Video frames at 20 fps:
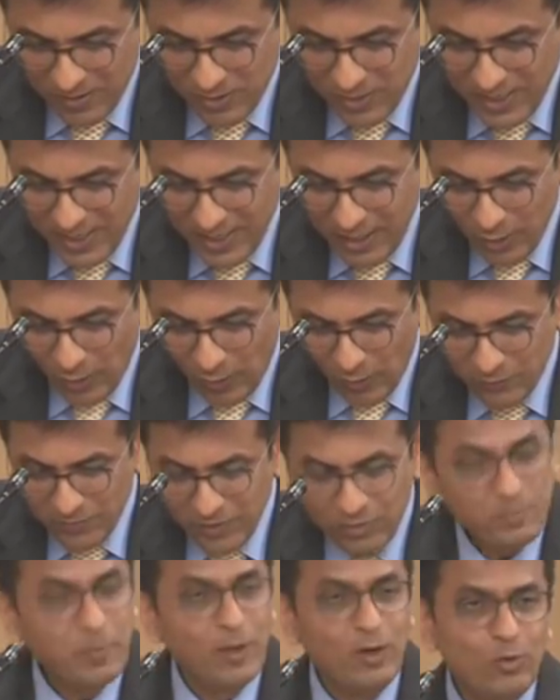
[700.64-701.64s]
tale of
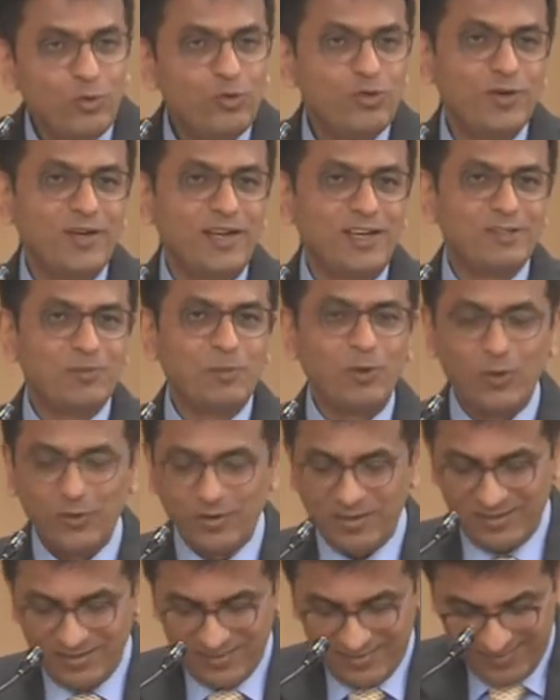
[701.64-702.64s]
the Speluncean
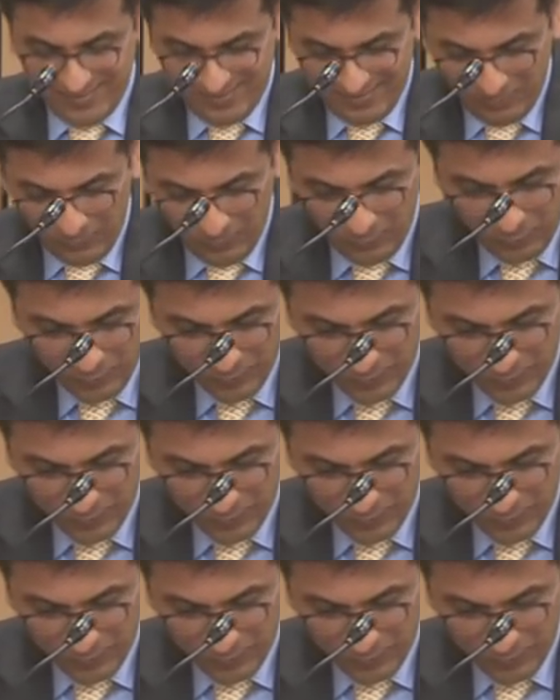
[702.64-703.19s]
explorers, which